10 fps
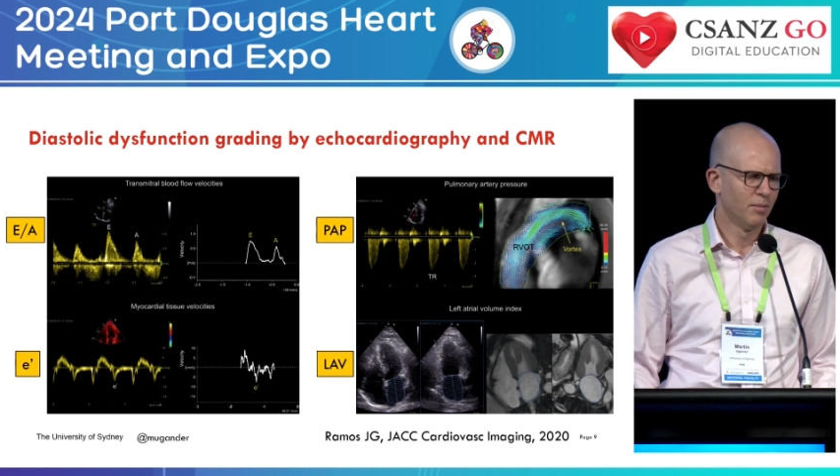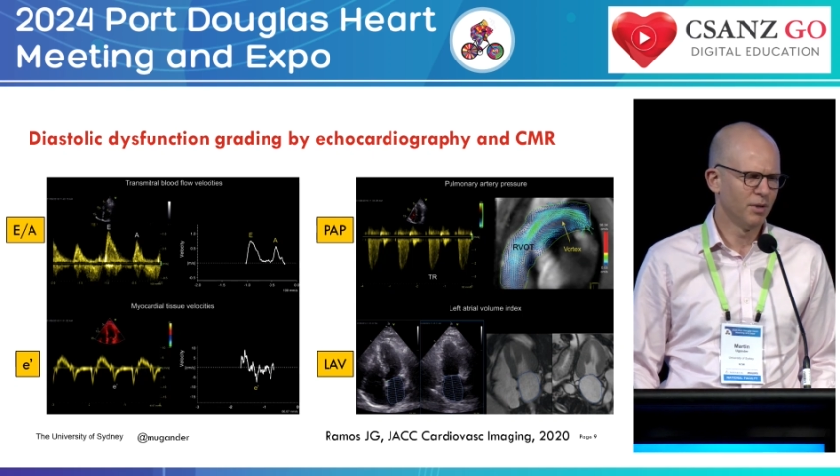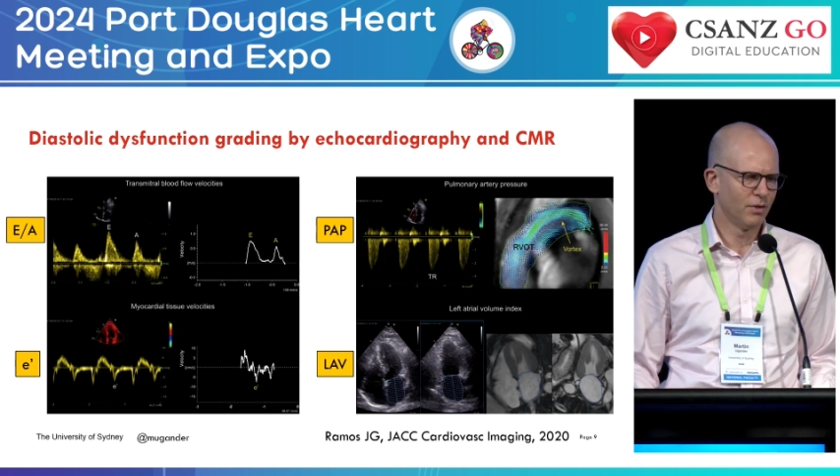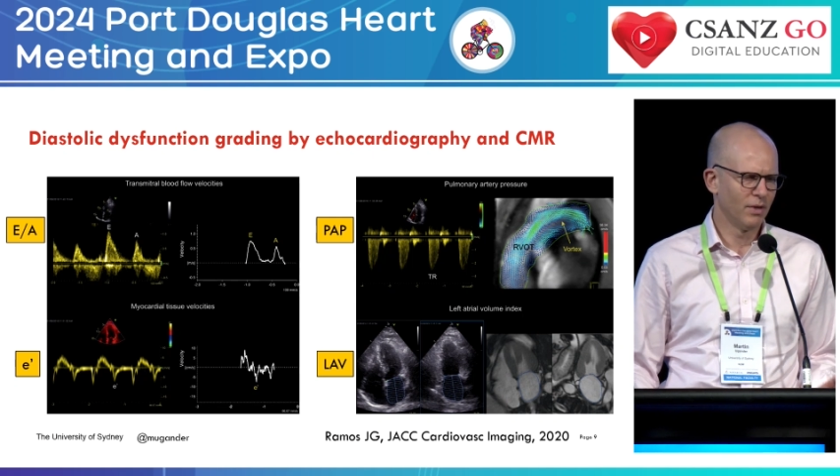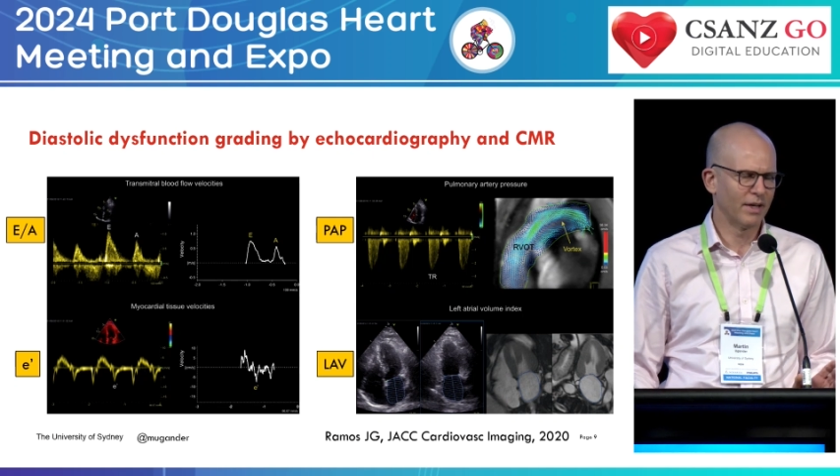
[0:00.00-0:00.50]

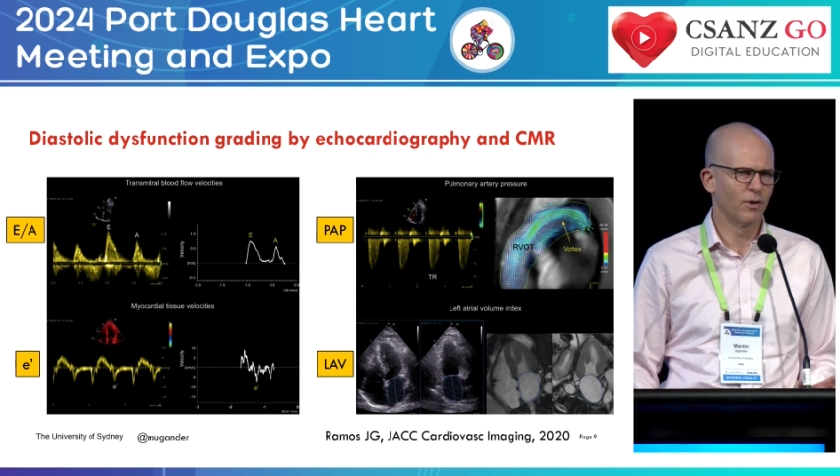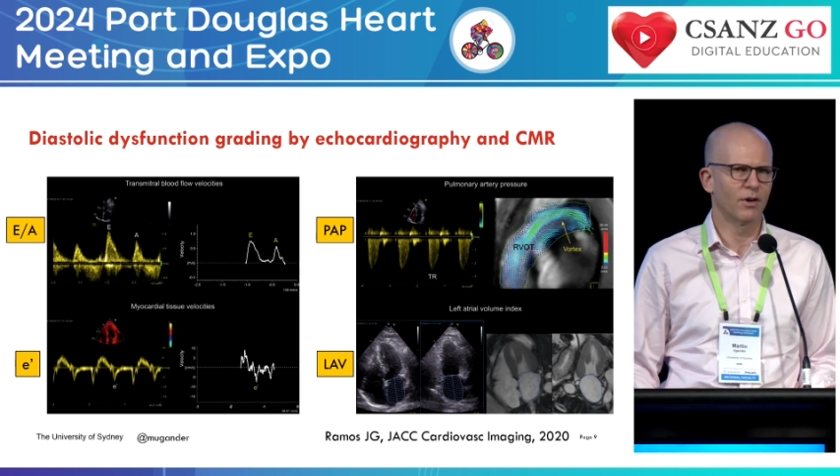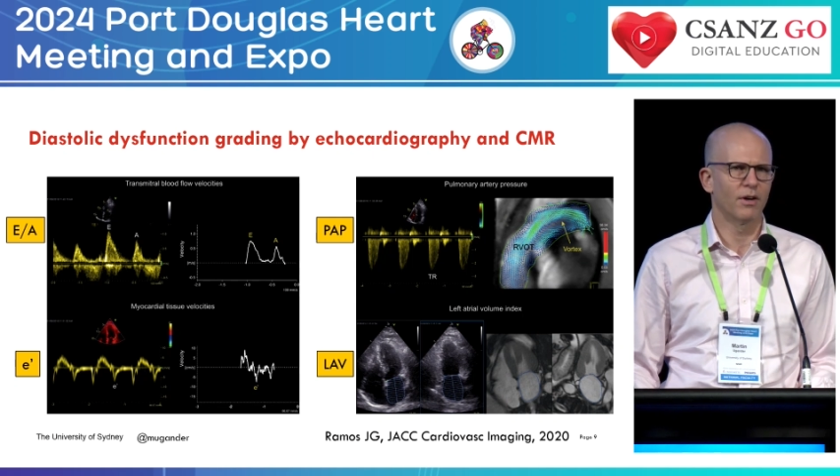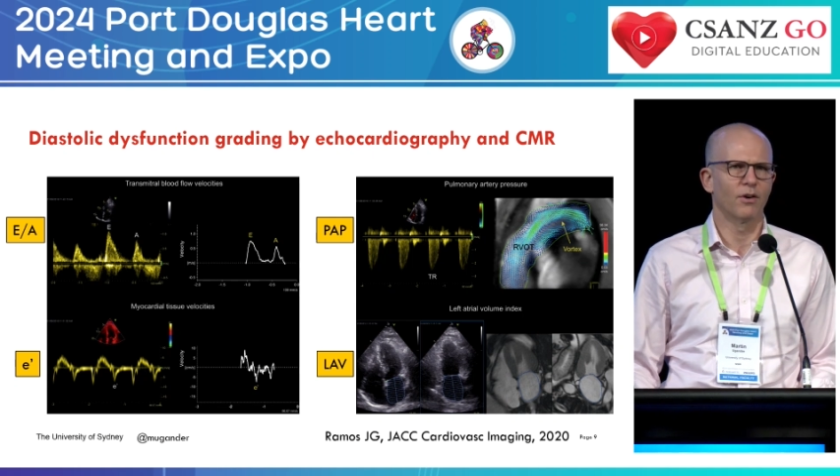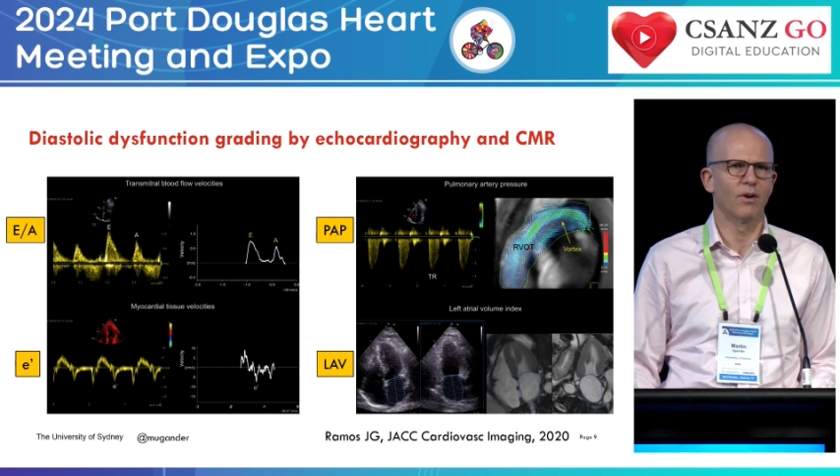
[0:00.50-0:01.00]
between
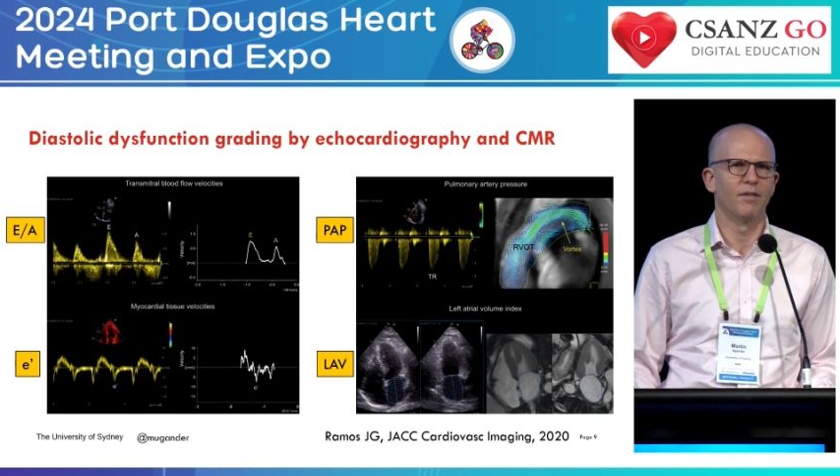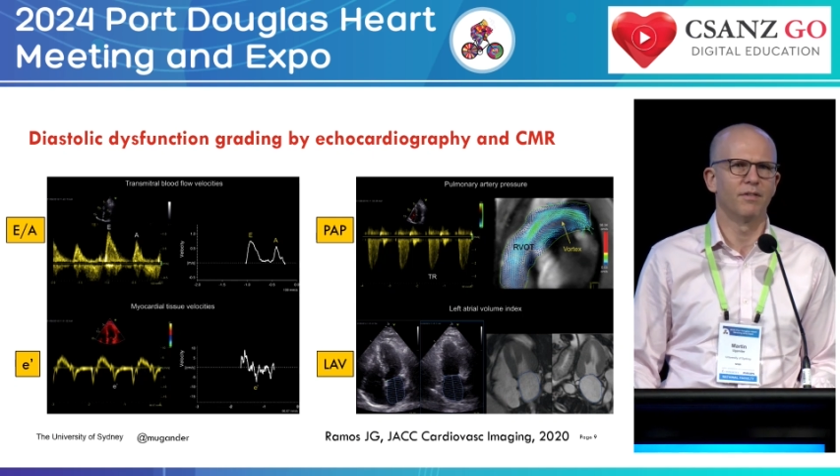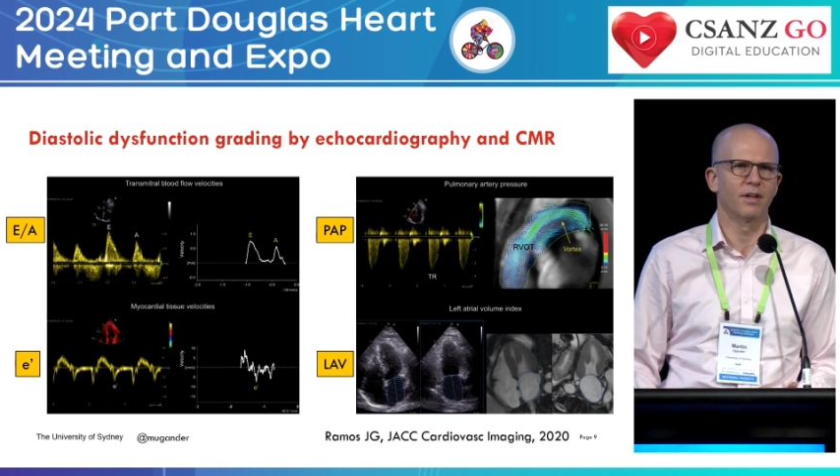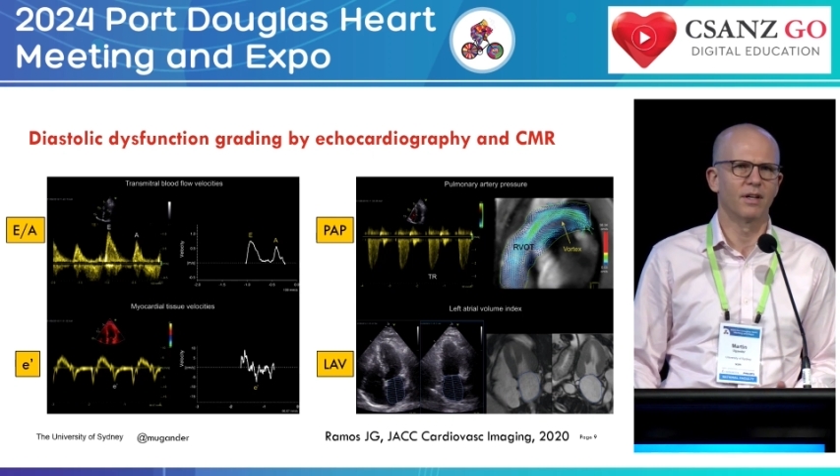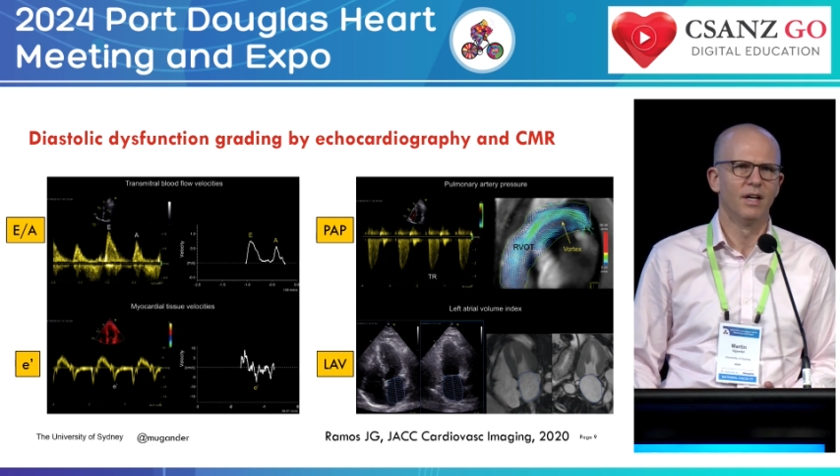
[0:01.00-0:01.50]

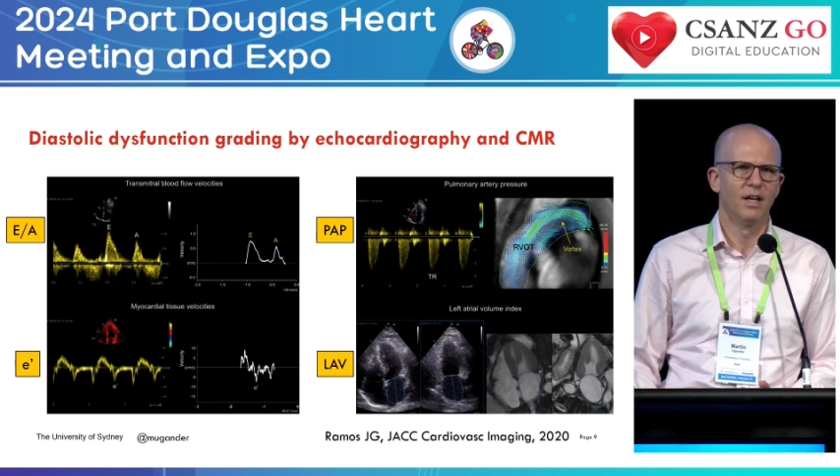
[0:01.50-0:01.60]
echocardiographic